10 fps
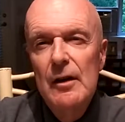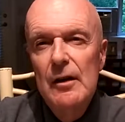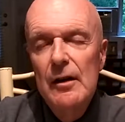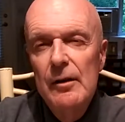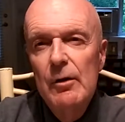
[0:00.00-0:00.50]

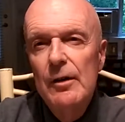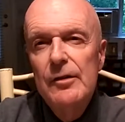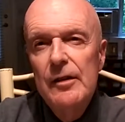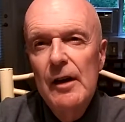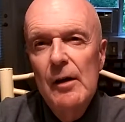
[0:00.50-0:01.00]
It runs
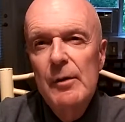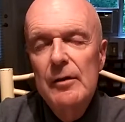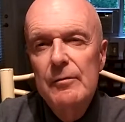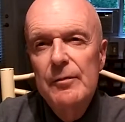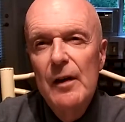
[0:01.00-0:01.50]
the gamut.
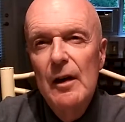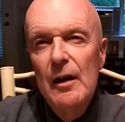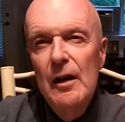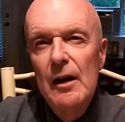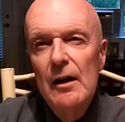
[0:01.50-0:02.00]

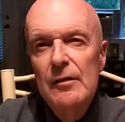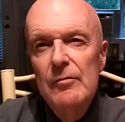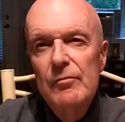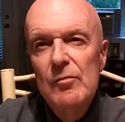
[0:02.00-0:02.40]
And